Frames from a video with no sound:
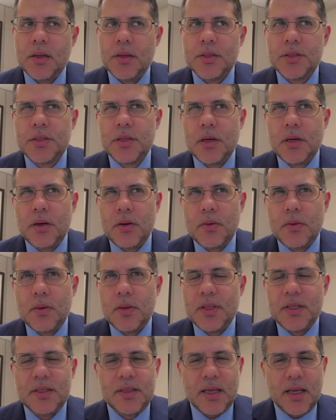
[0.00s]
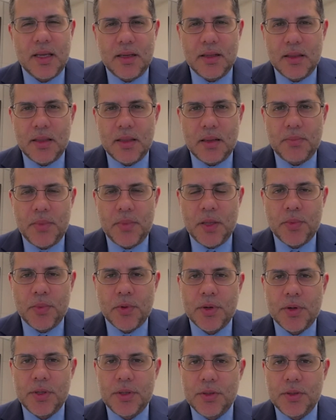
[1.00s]
So the data that people
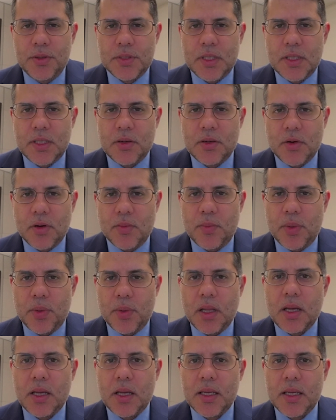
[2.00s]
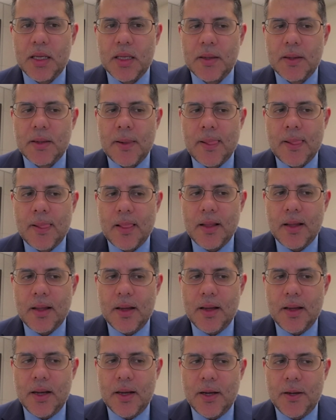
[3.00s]
are using or applying
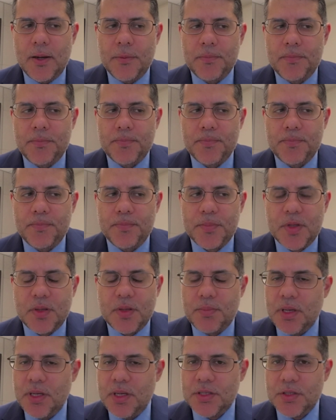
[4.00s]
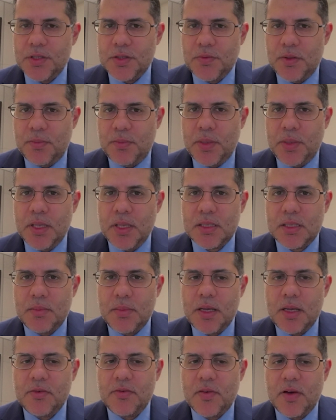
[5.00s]
um, to patients with PSMA
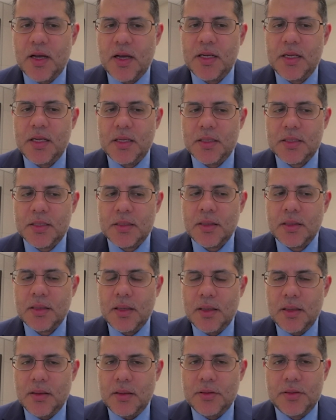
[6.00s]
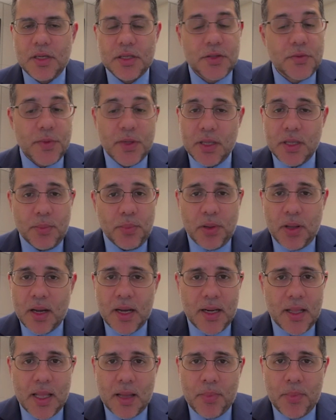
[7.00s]
findings doesn't really apply to
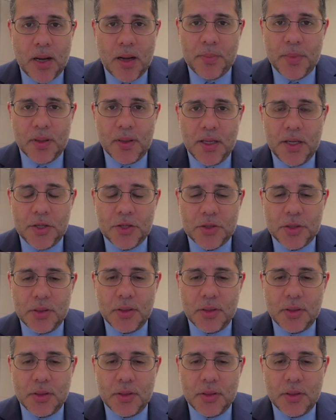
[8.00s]
that population.